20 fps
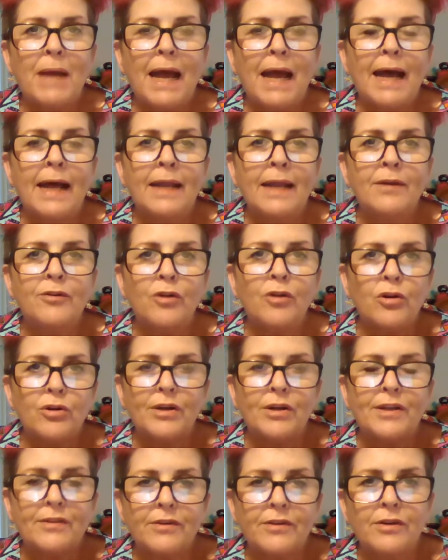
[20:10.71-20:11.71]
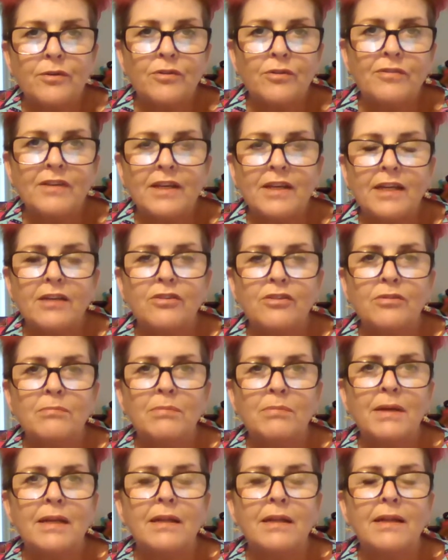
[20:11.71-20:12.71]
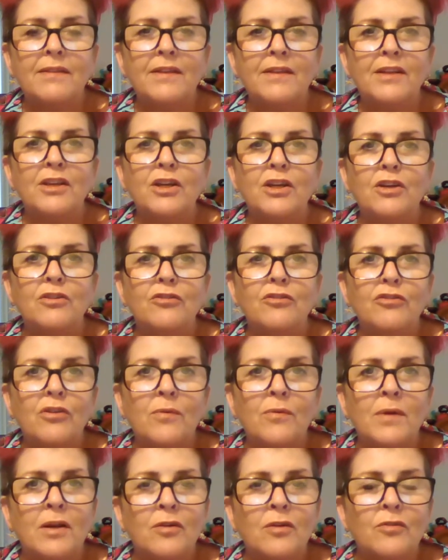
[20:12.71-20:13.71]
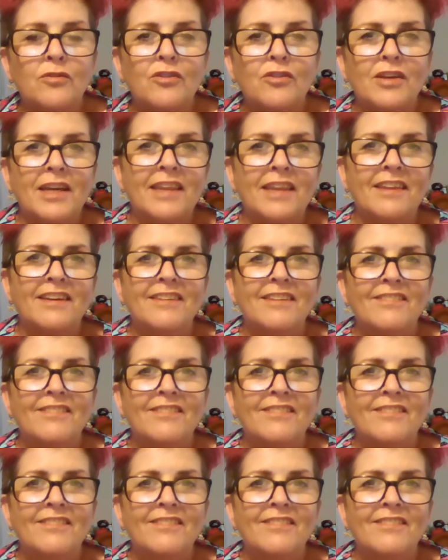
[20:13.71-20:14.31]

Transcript: and all click the notification bell and then you can sew along together.